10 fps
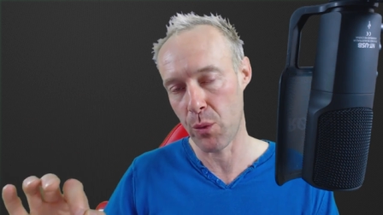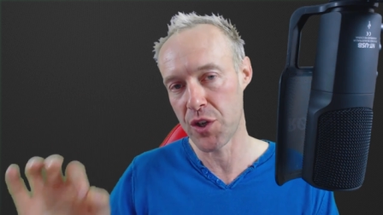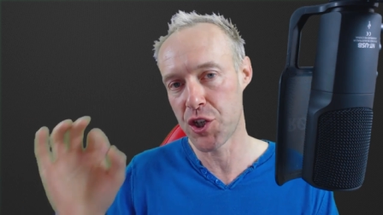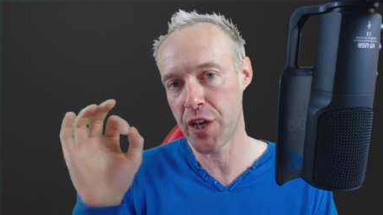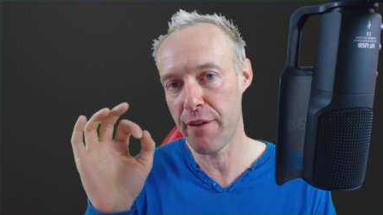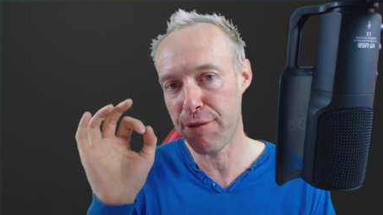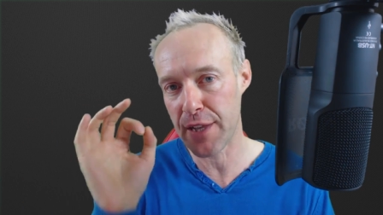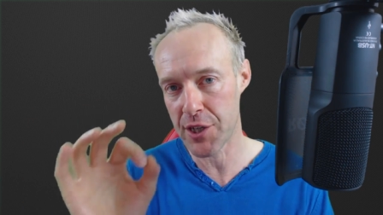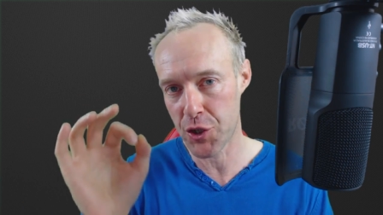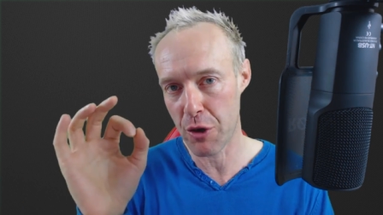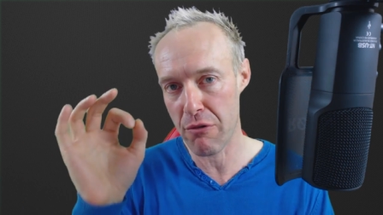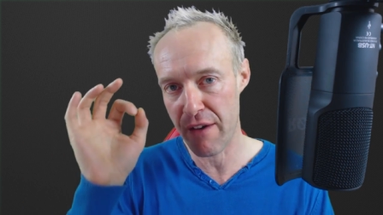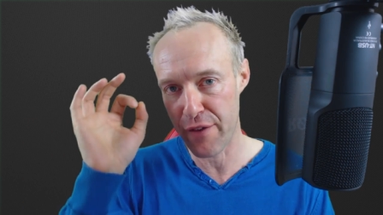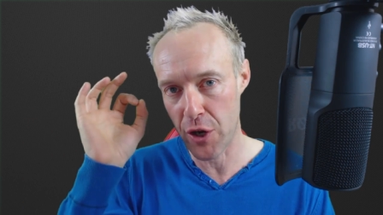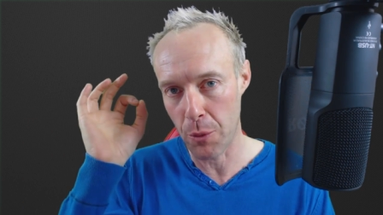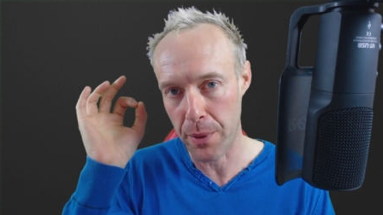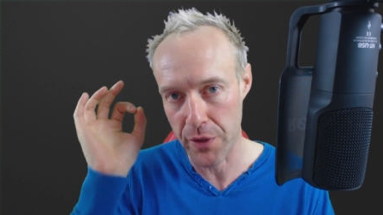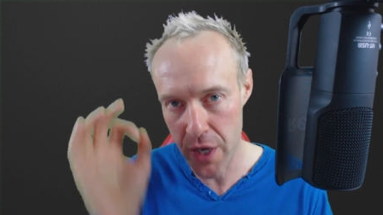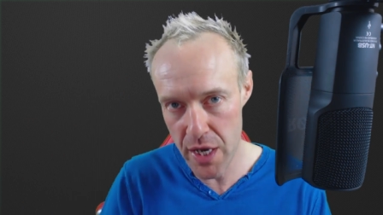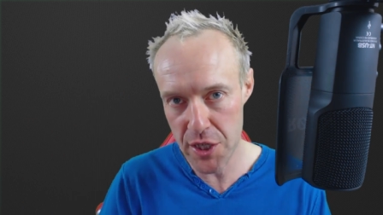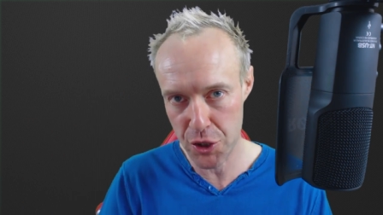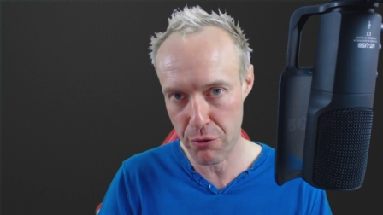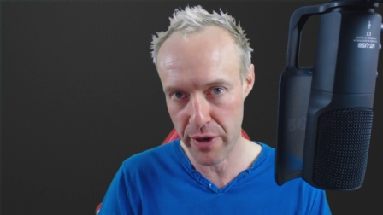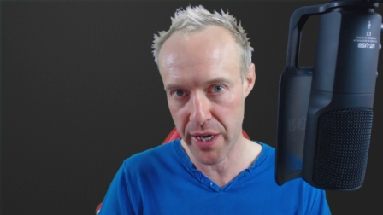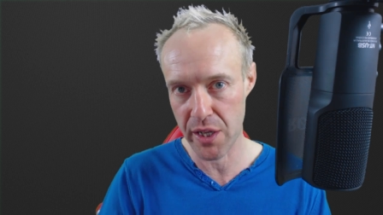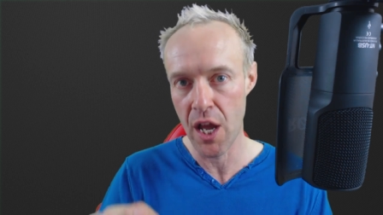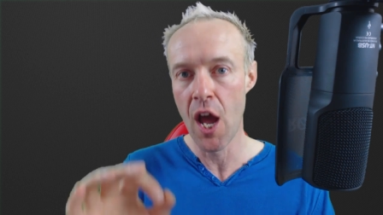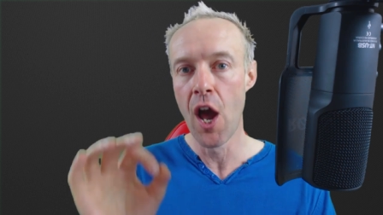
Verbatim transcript: When she flashed the graphic up on her screen,